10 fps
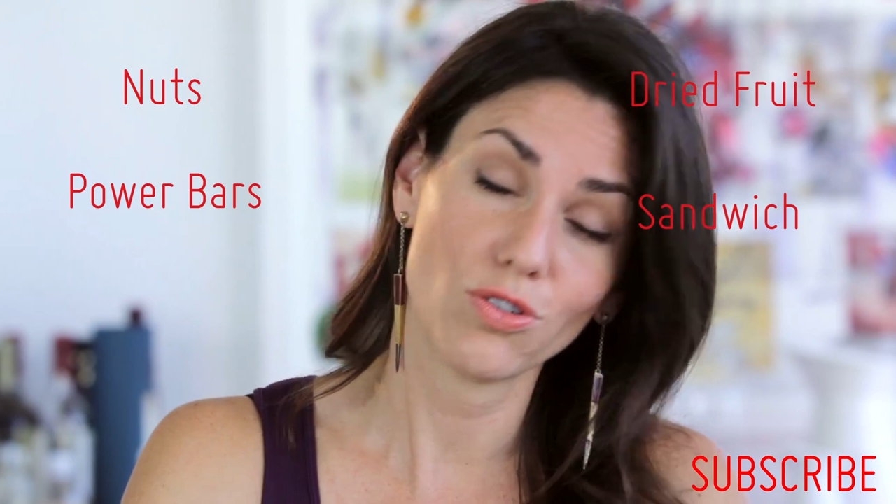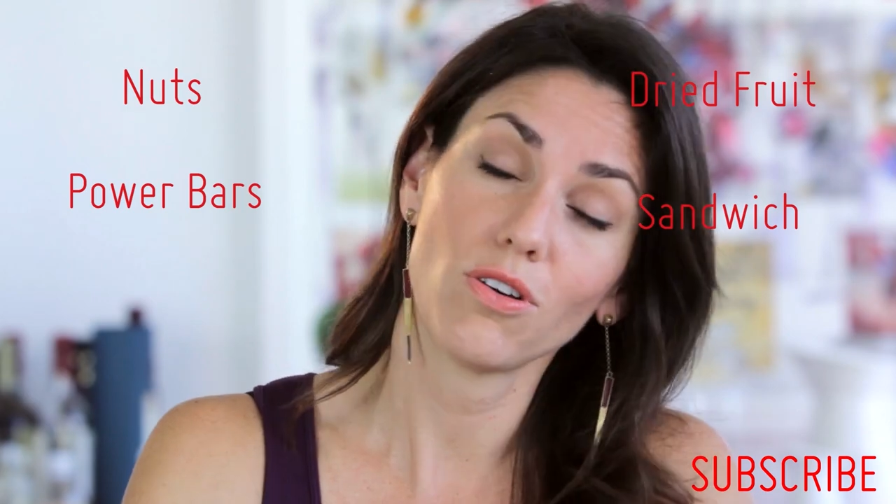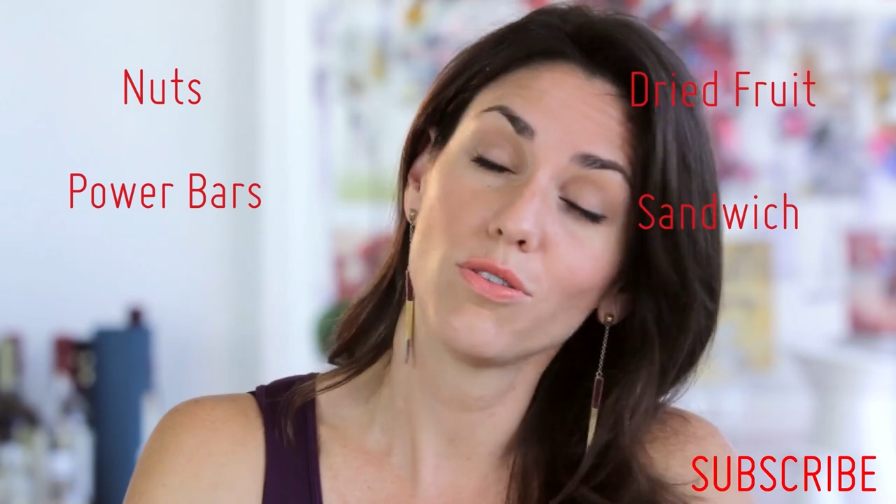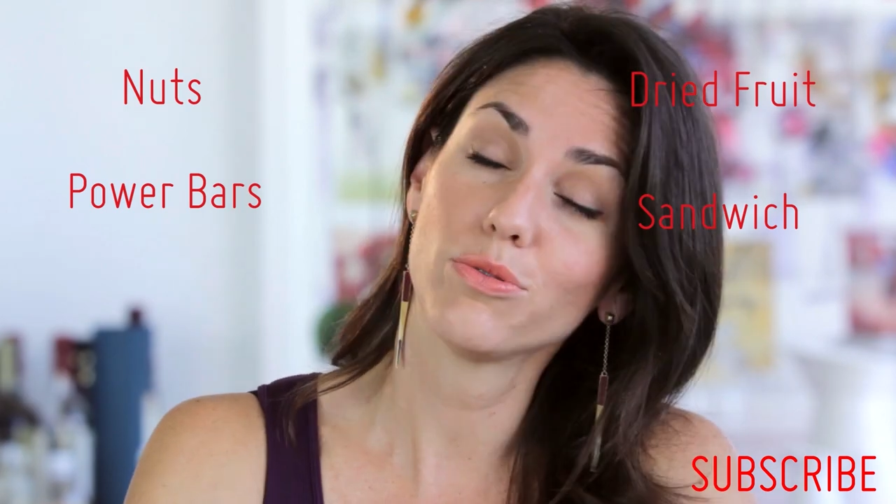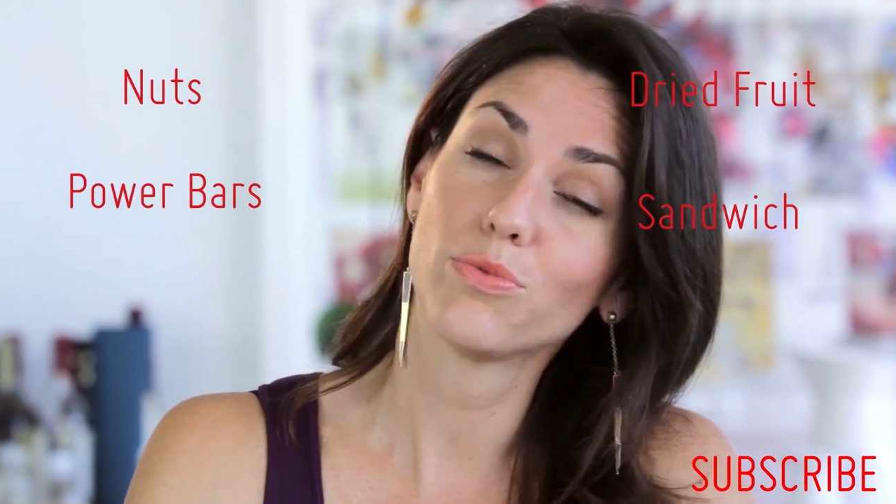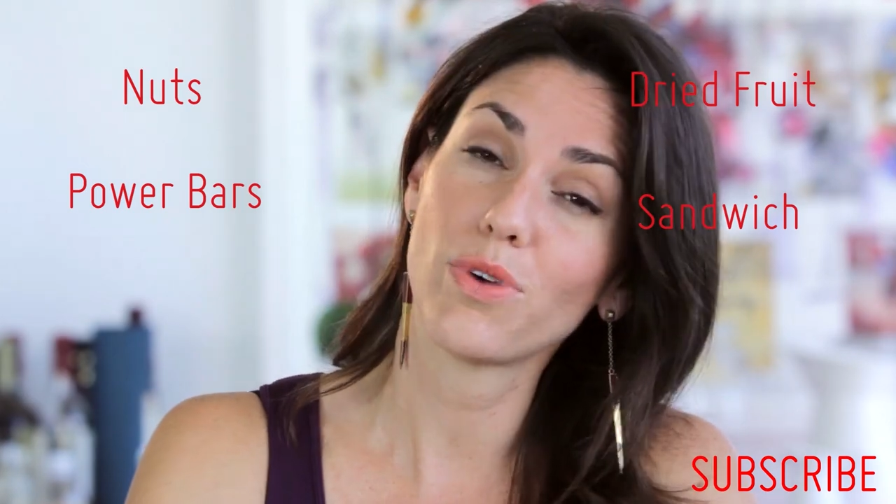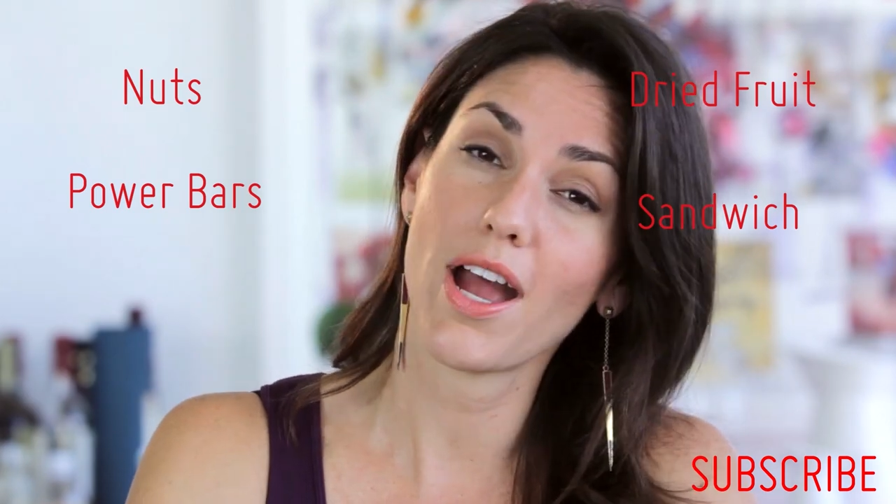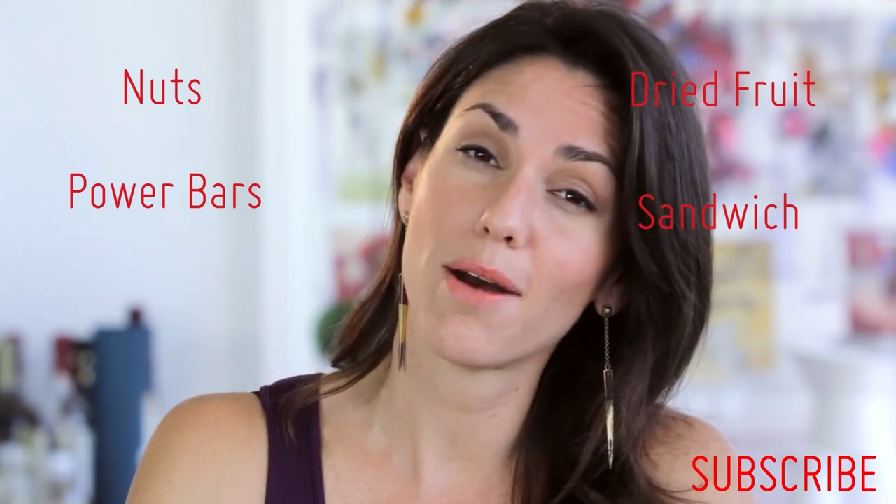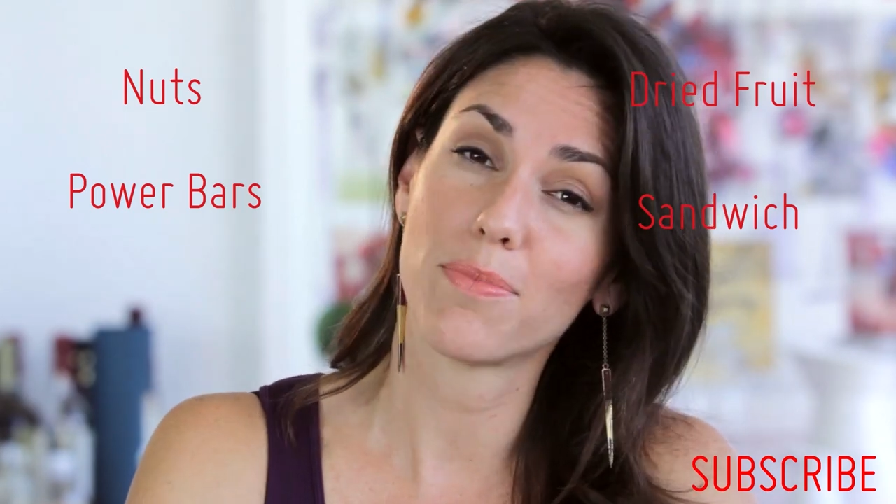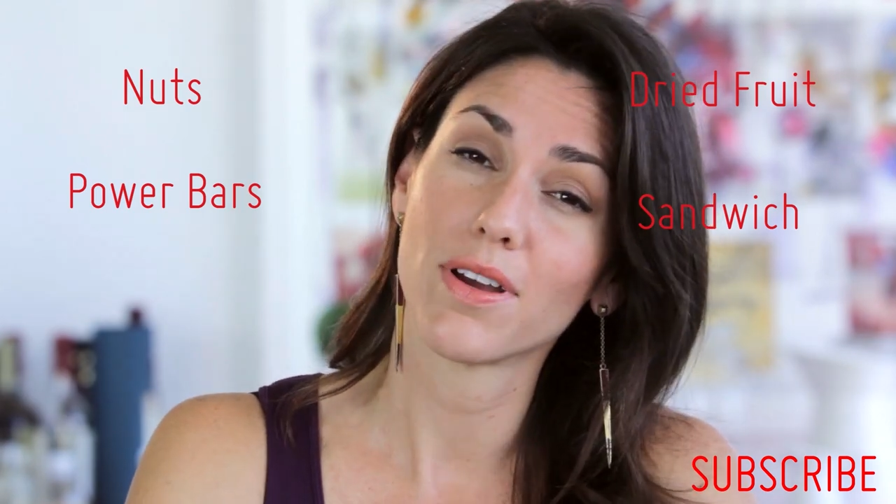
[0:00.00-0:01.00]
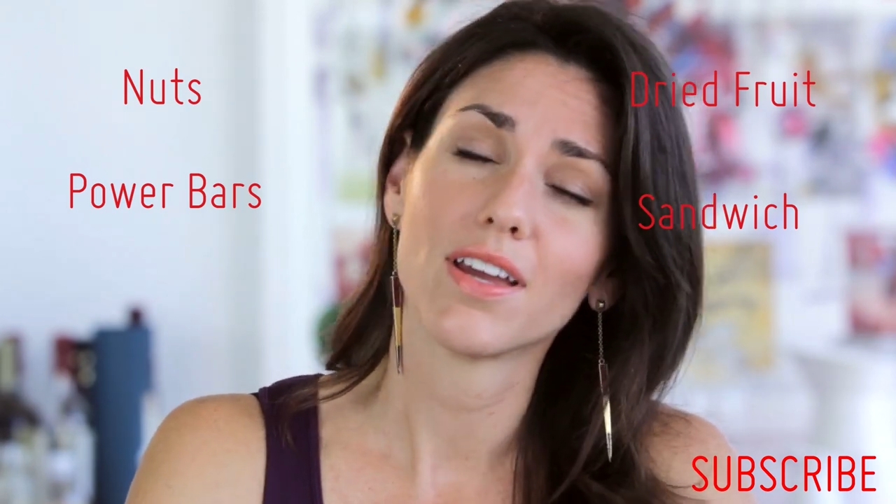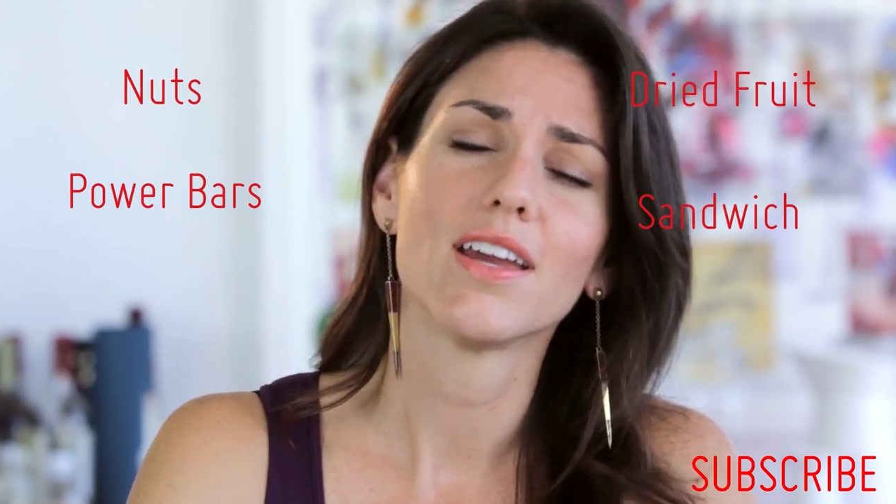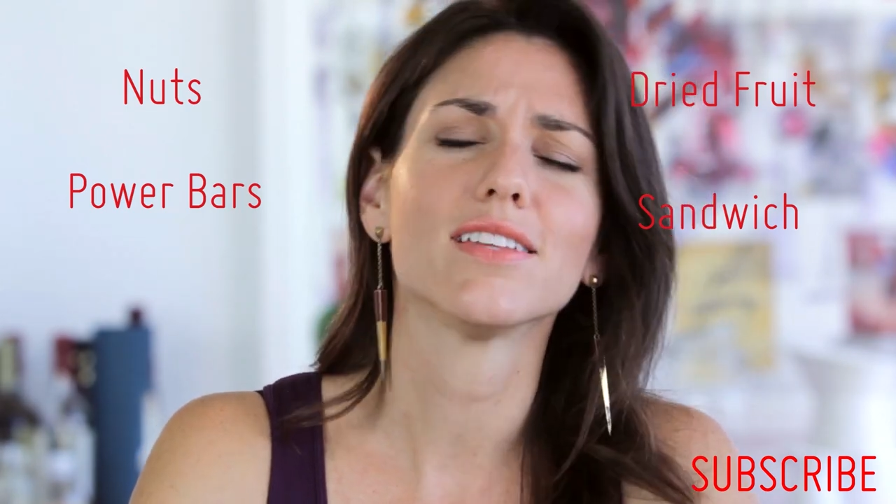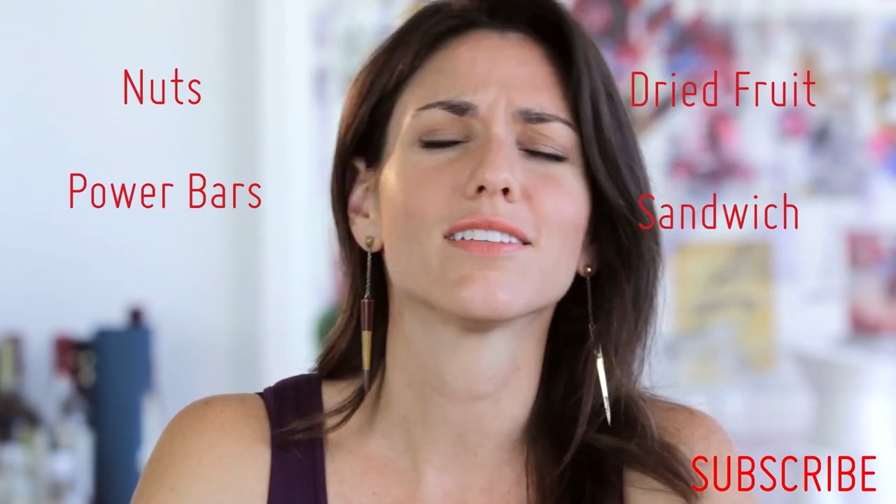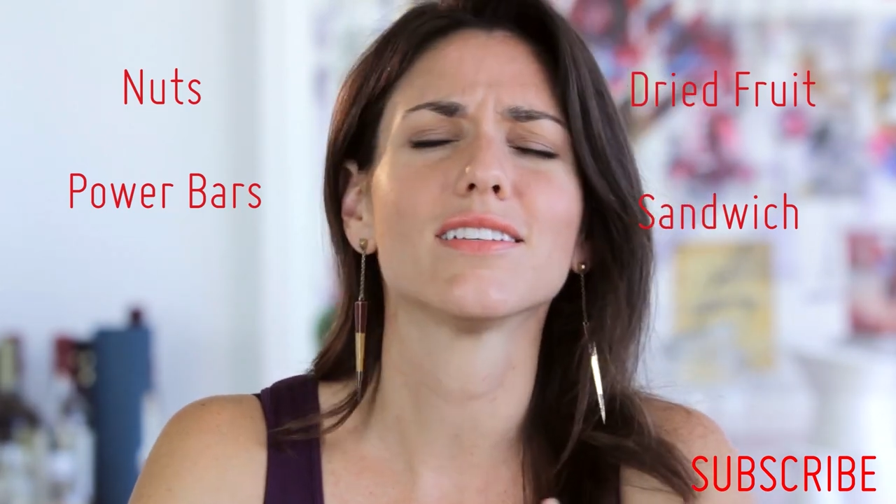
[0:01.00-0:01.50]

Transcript: your own wrap. It's